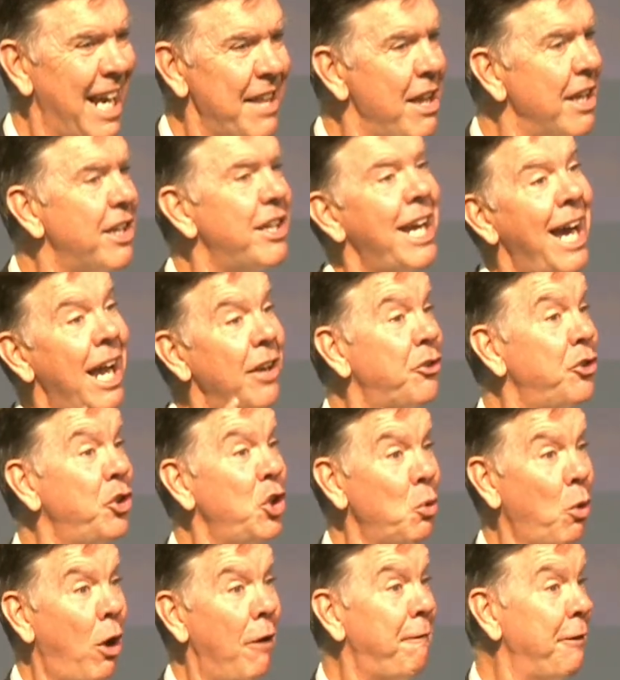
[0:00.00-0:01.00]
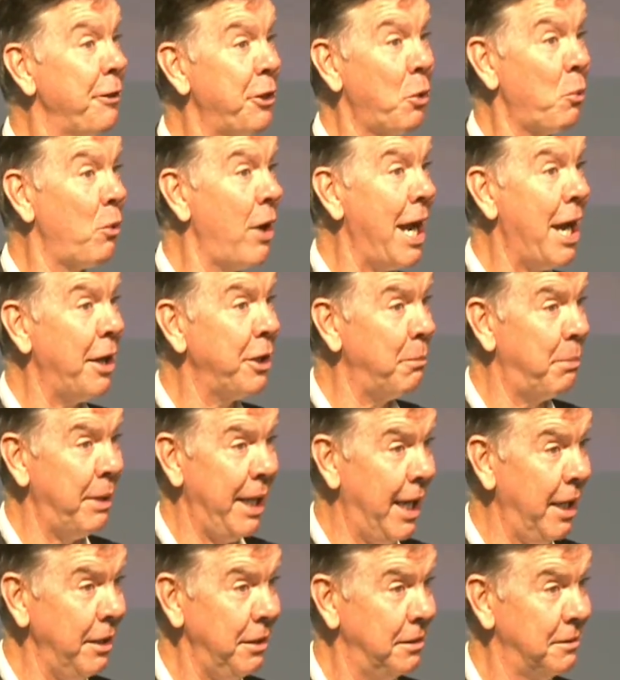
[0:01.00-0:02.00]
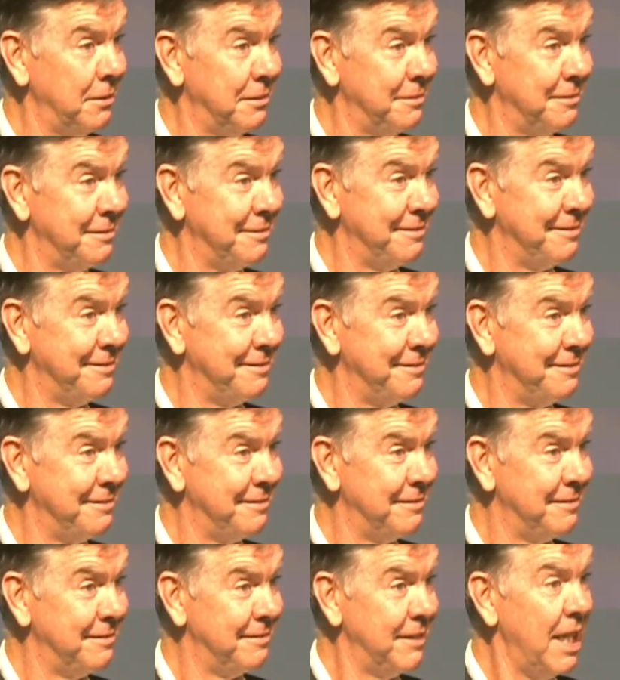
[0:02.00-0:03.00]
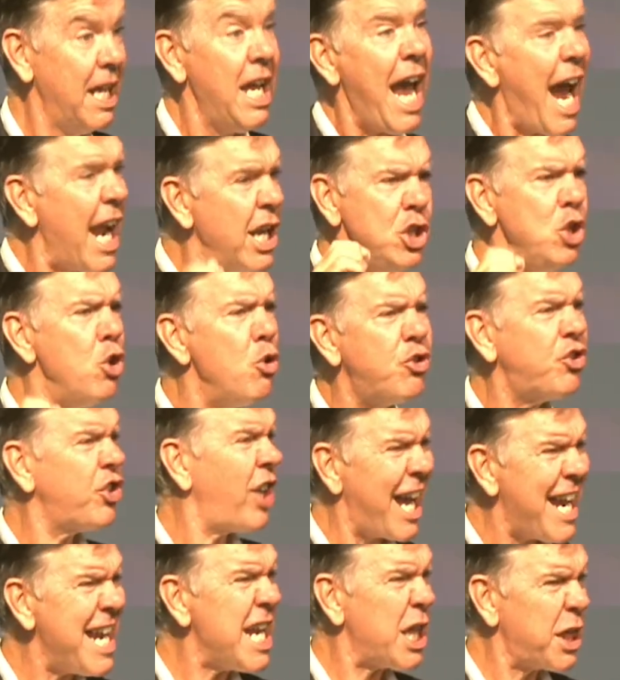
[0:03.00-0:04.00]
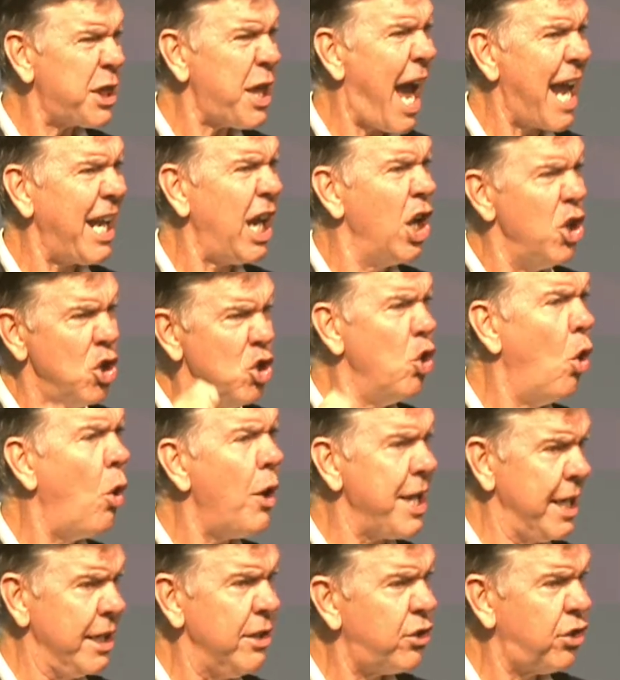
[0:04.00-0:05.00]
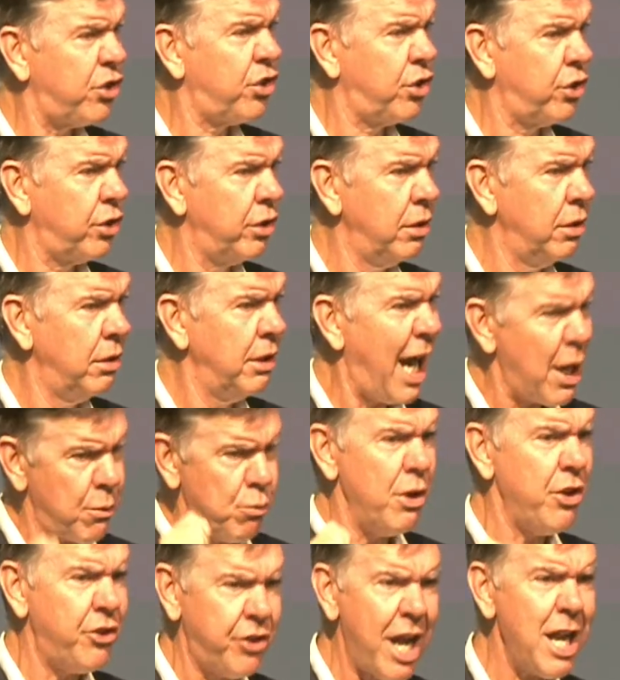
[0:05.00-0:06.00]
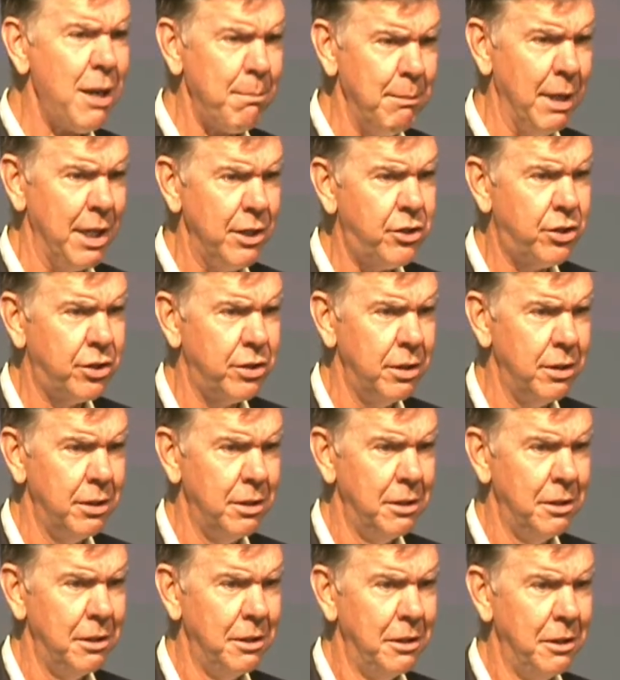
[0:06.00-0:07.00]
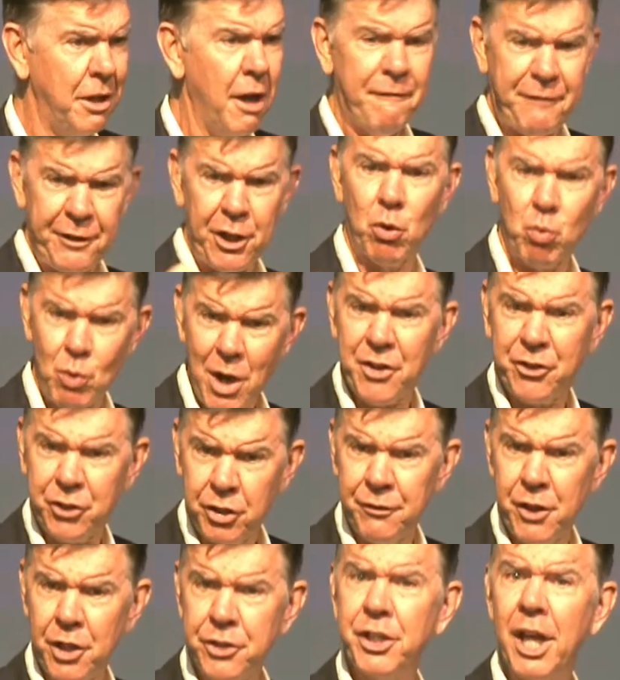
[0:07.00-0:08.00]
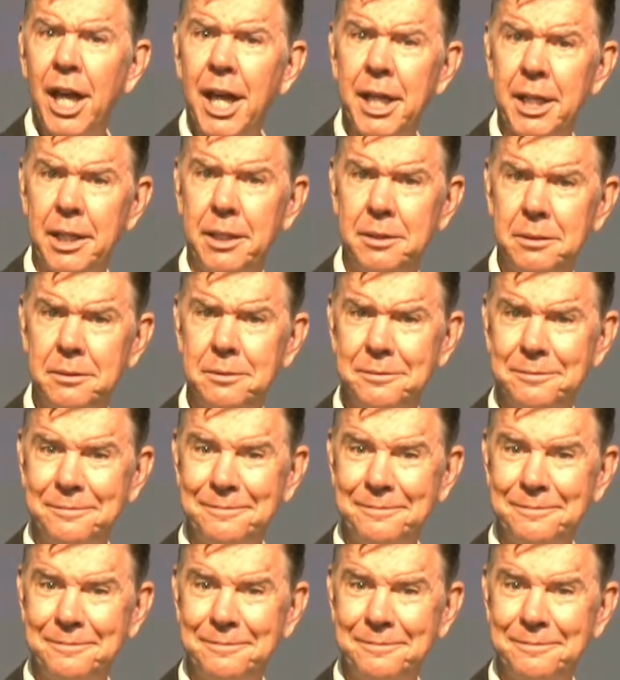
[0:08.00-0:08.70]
and then cuts you off at the roundabout, and you take that annoyance and resentment for the rest of the day.